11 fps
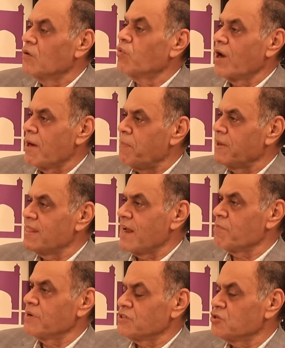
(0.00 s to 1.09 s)
Would I pay
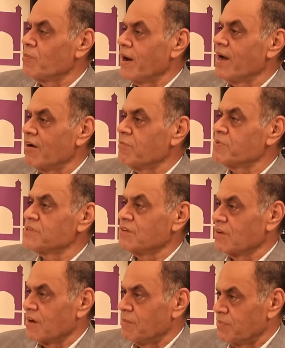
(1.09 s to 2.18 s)
that much to buy 100% of
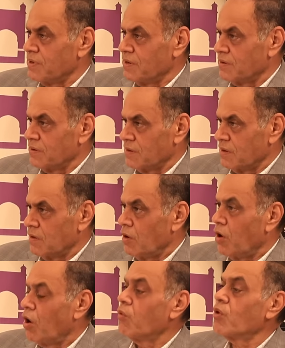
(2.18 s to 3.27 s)
the company?
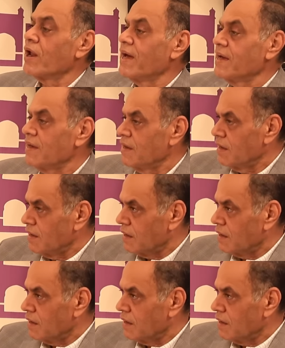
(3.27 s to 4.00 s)
Or would I